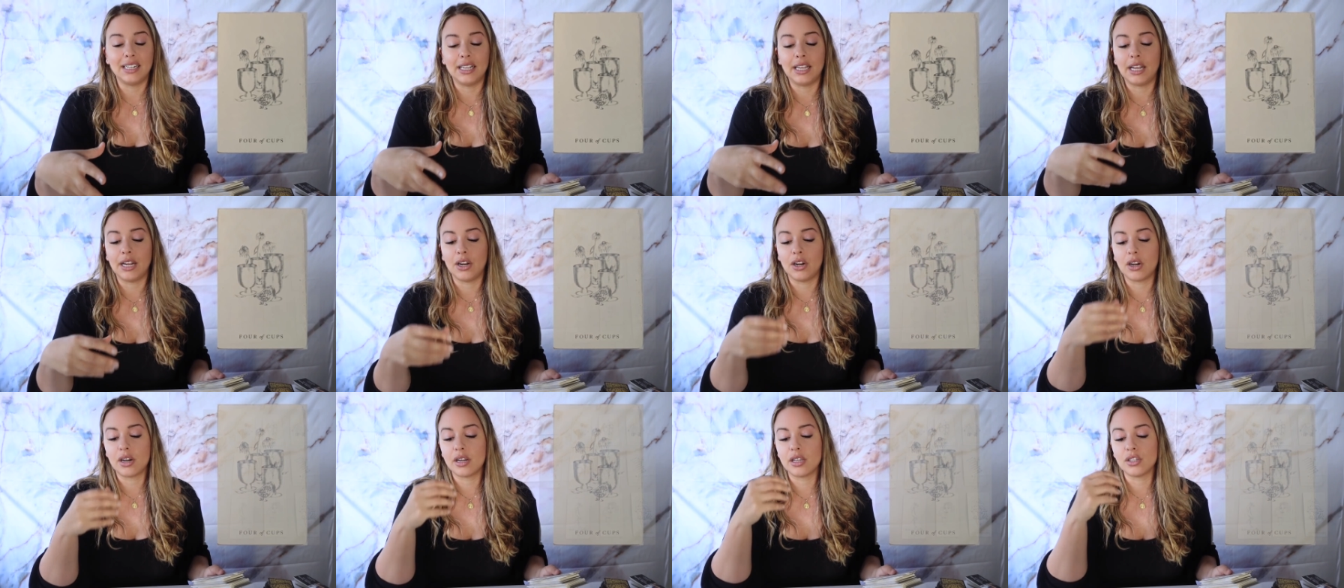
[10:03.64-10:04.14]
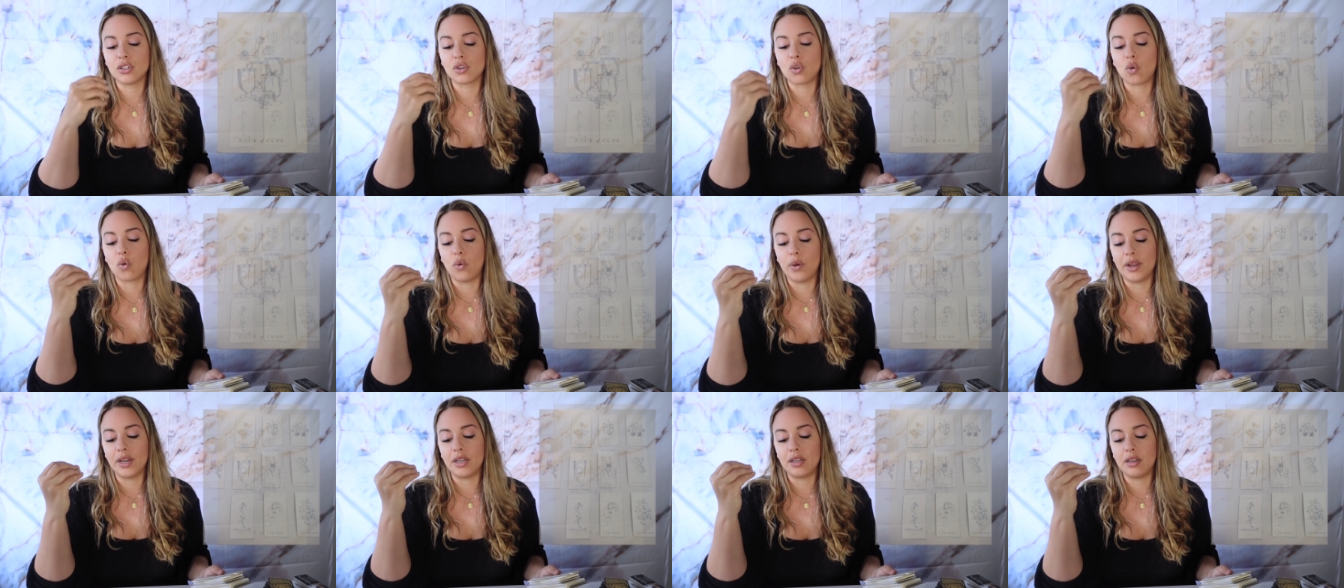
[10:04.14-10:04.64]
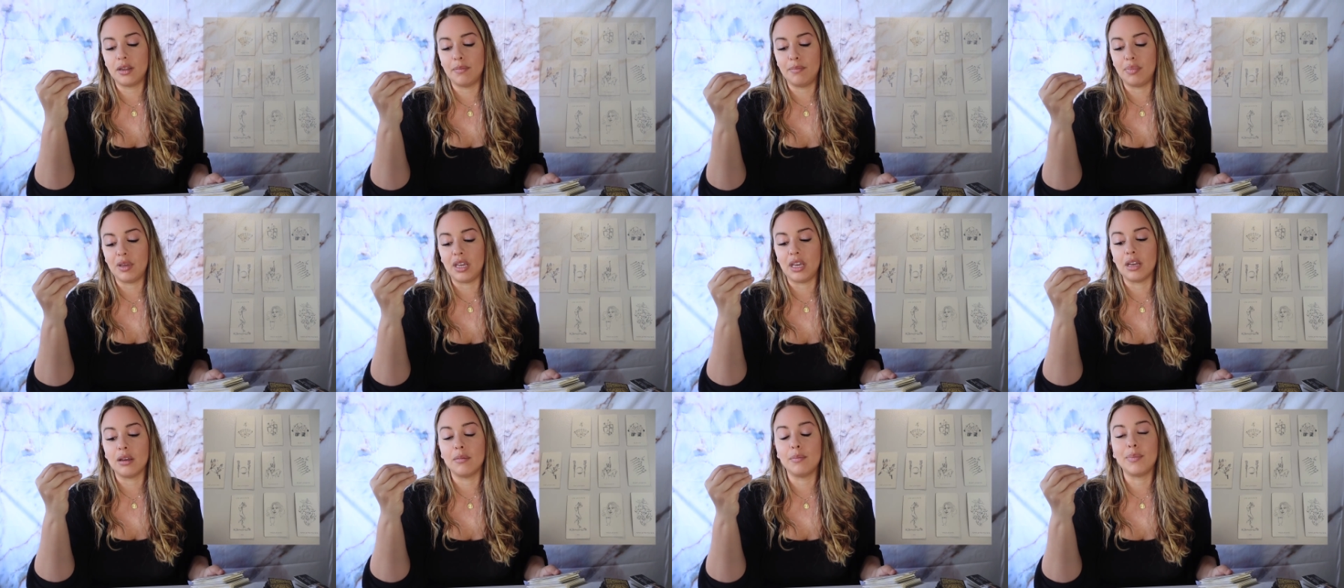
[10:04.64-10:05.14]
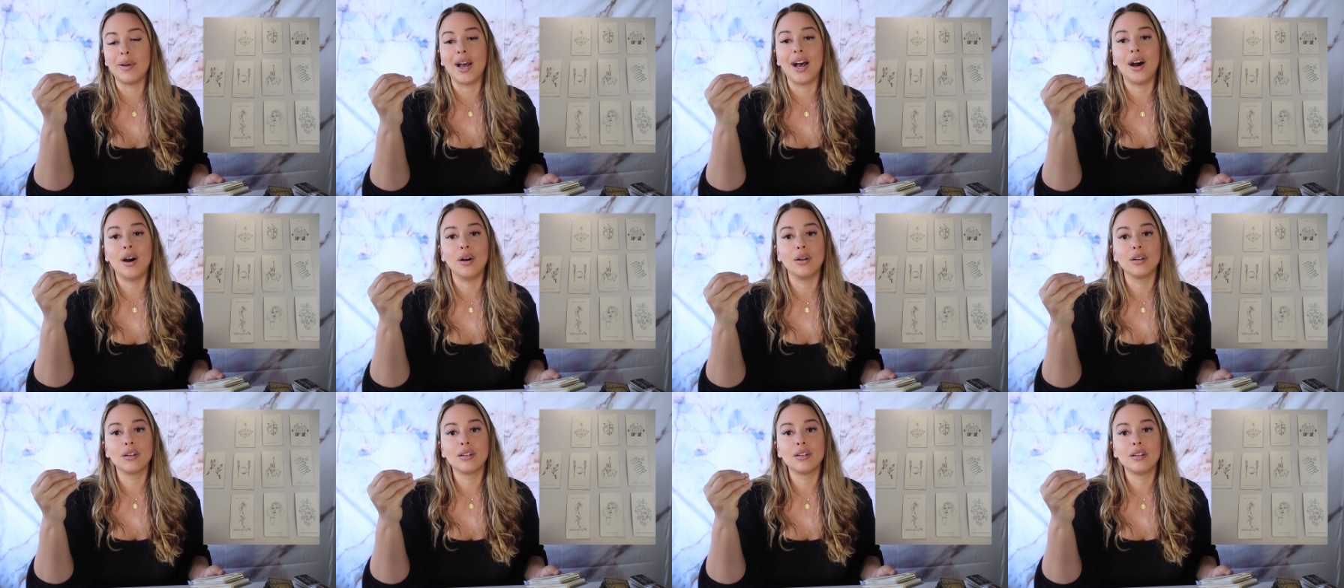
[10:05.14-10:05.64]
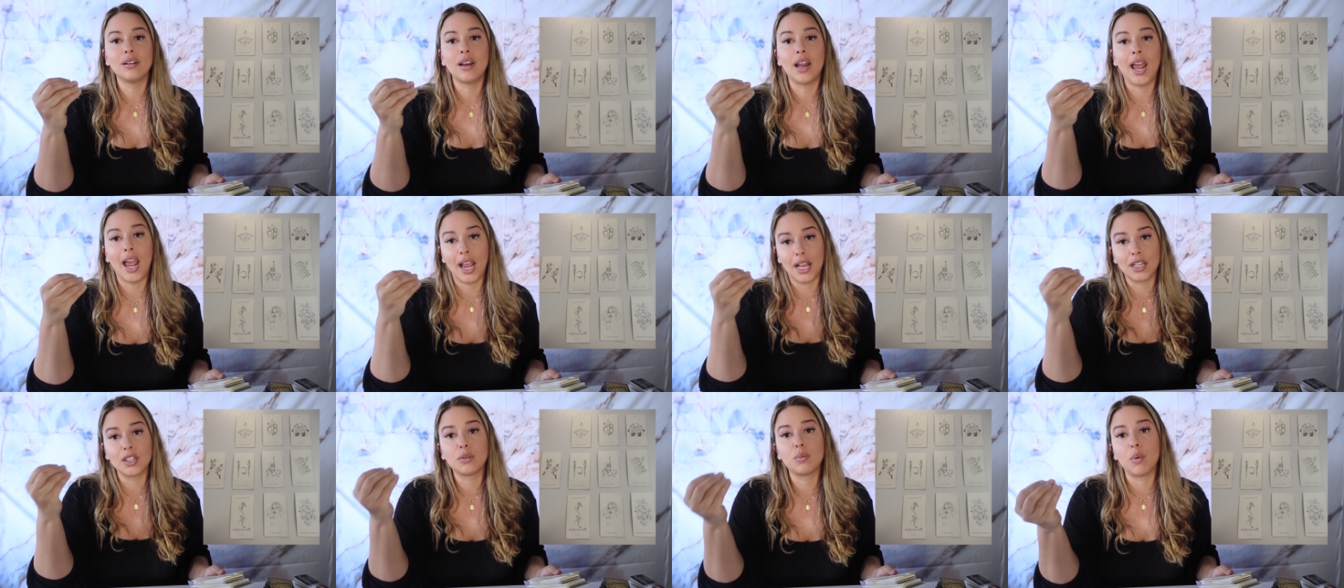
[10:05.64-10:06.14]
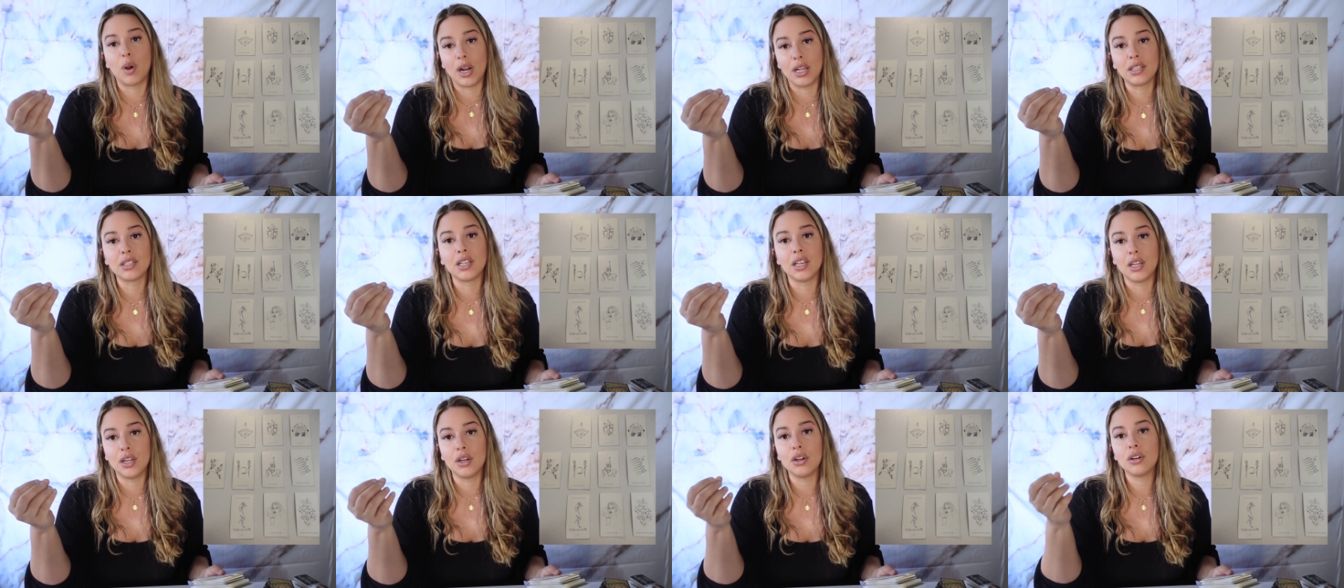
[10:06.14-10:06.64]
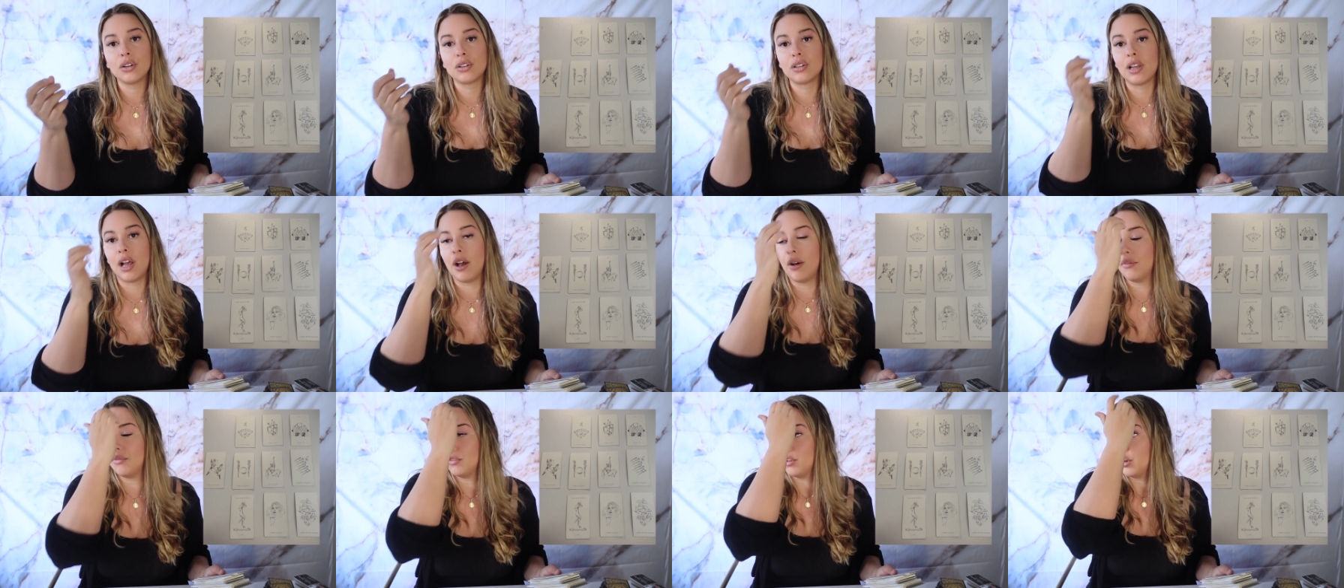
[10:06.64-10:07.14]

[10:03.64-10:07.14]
here is going to be about expressing yourself,